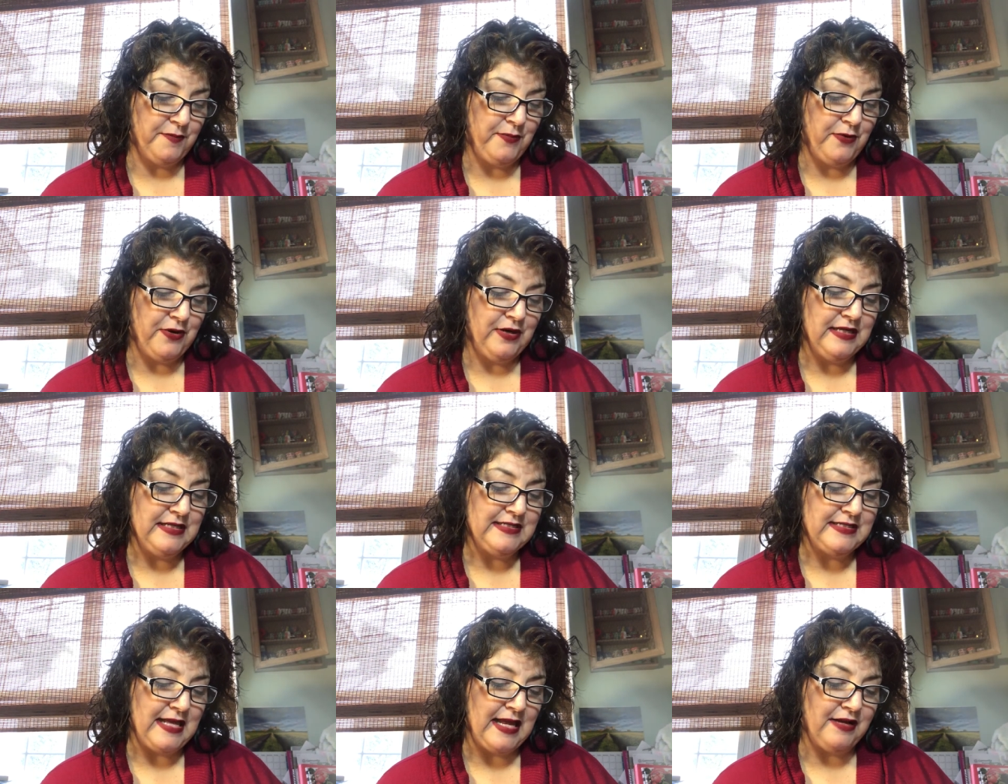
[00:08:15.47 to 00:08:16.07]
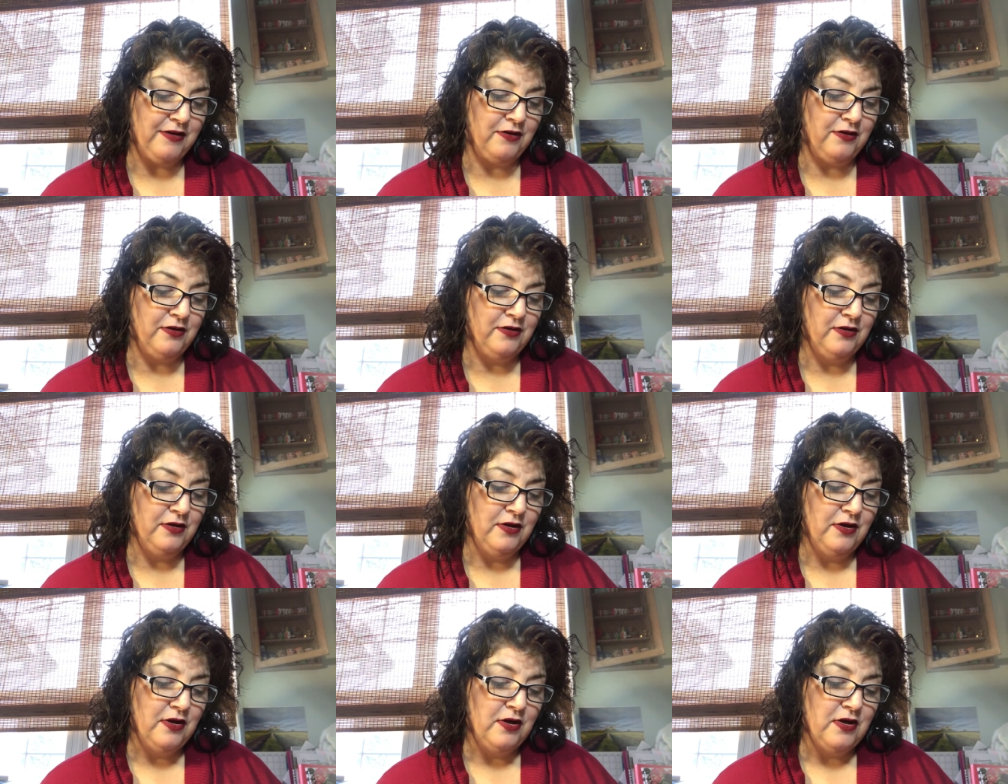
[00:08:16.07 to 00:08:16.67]
Bernie Siegel
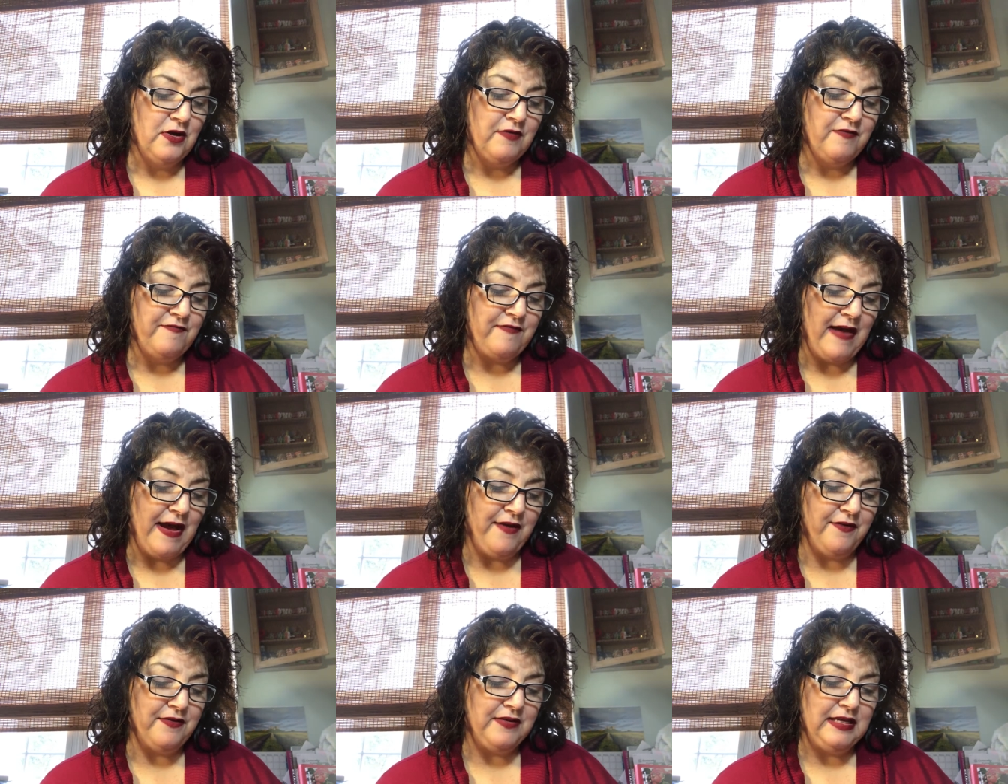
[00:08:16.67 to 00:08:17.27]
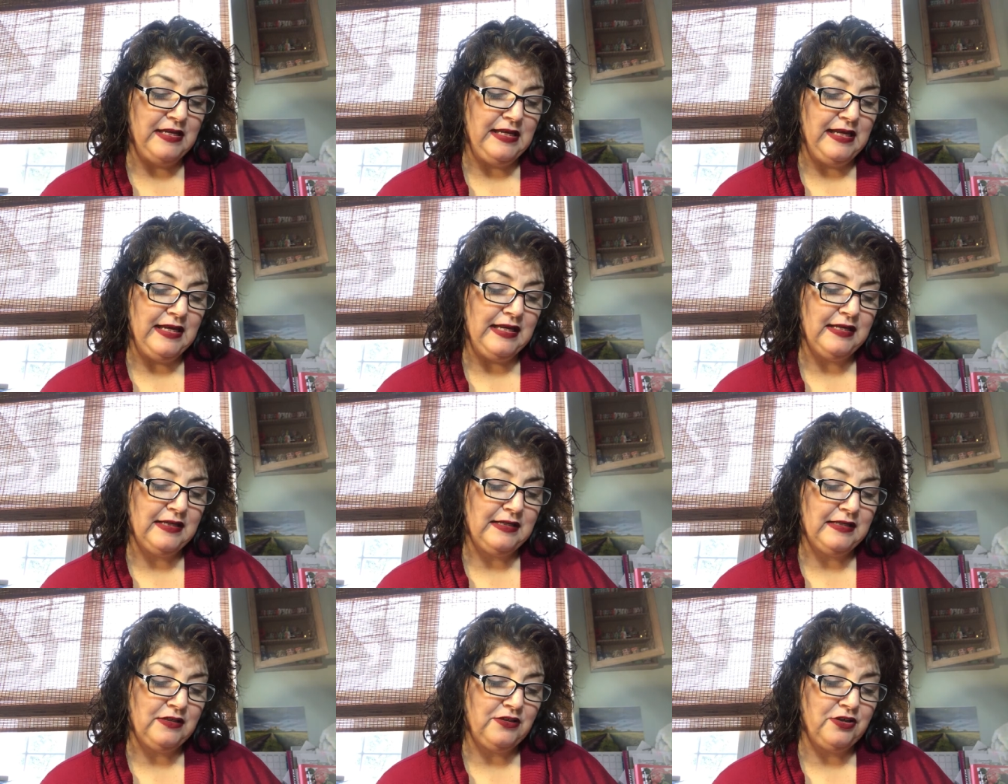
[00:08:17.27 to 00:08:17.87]
found he
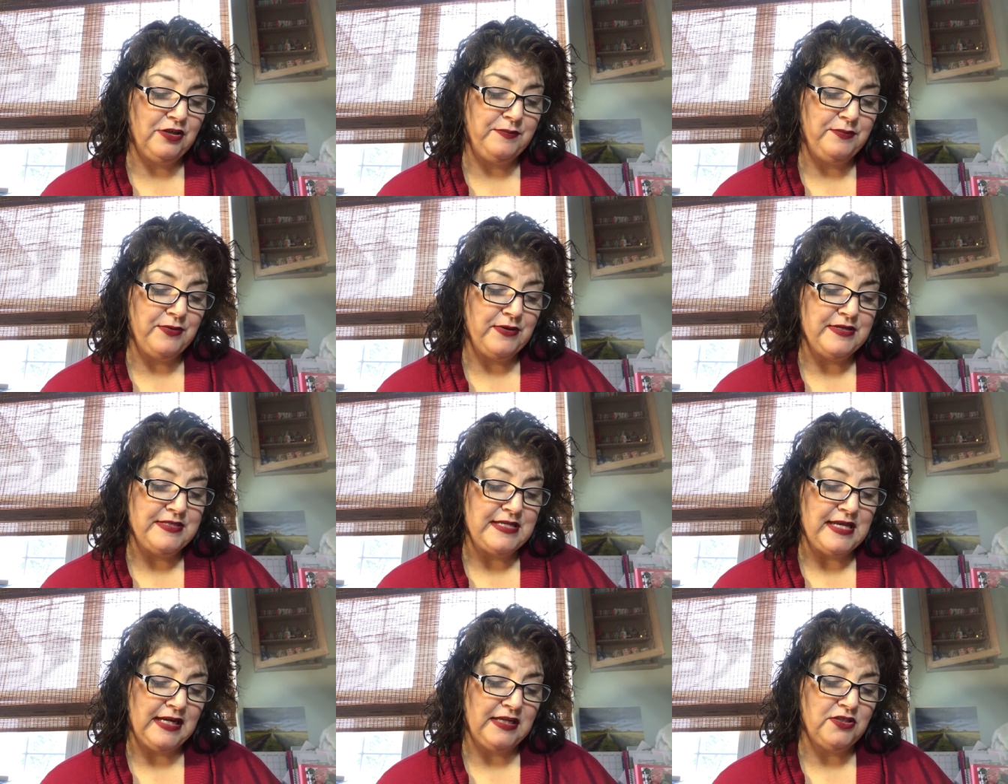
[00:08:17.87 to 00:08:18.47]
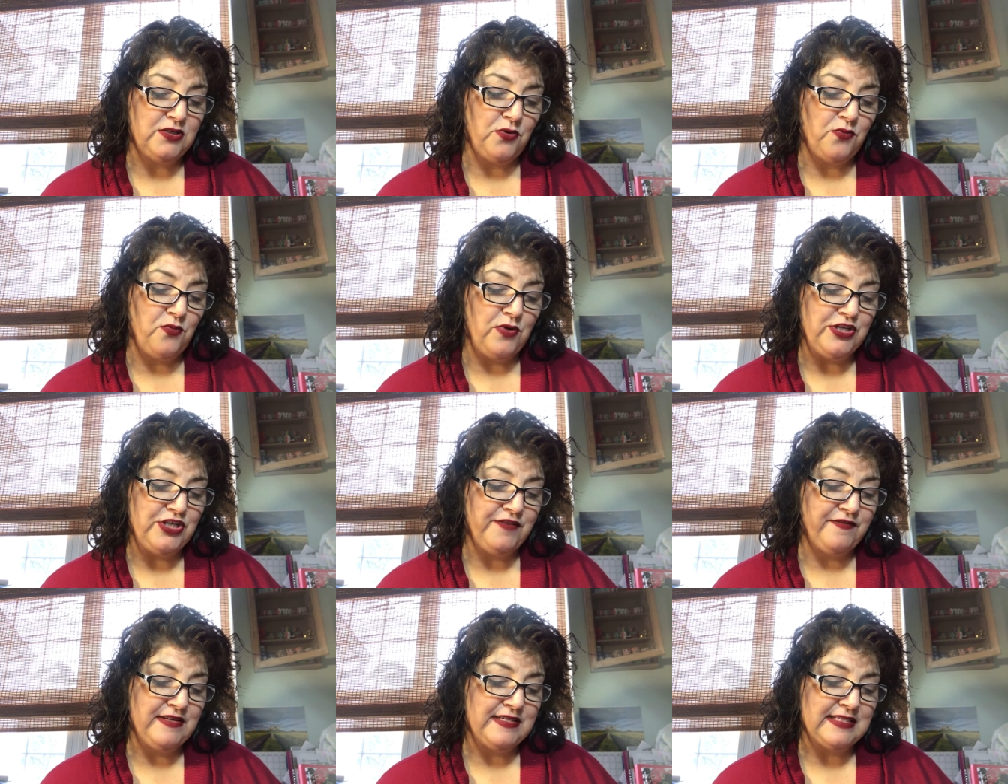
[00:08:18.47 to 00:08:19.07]
could predict
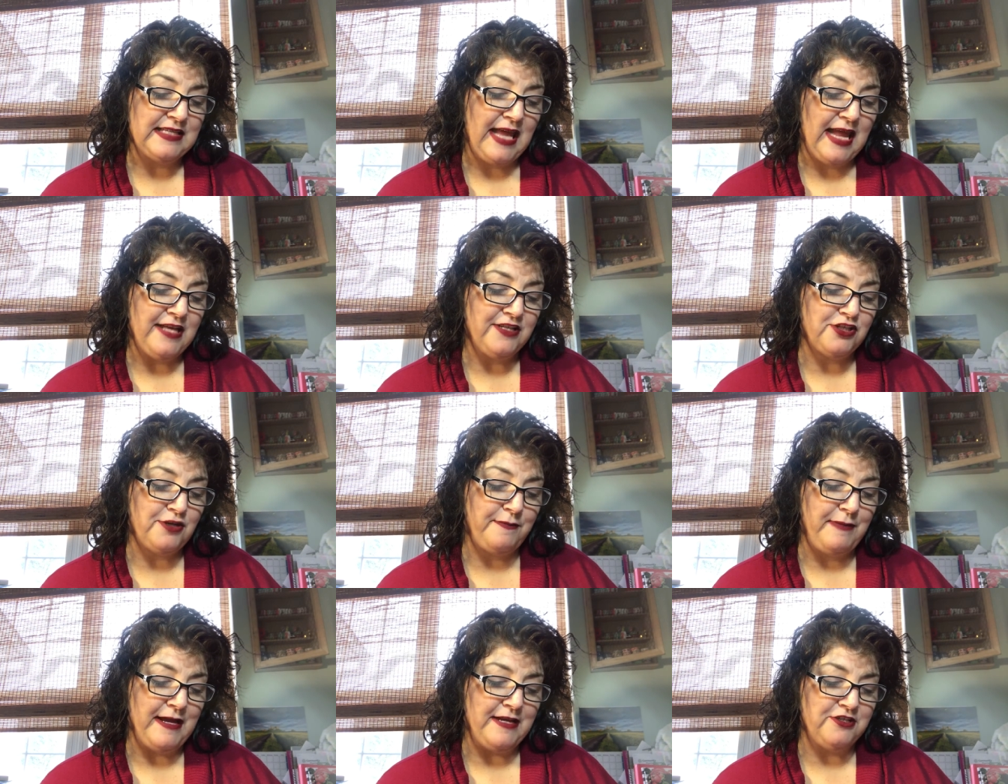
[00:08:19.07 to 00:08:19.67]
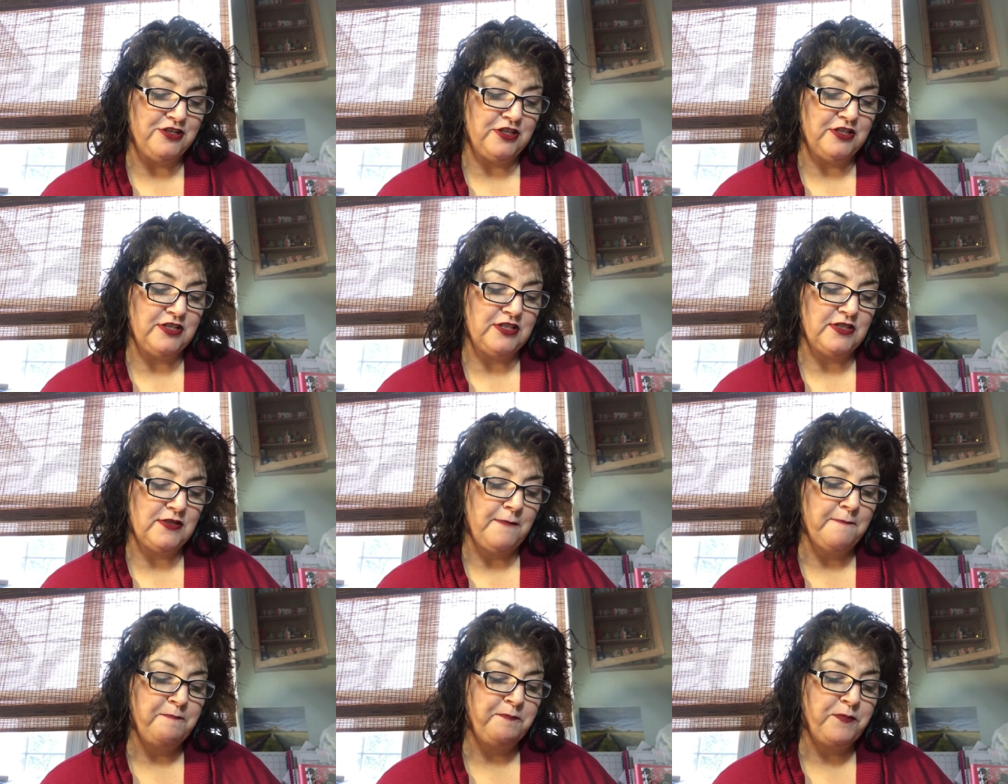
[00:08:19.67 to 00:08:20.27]
which of his cancer patients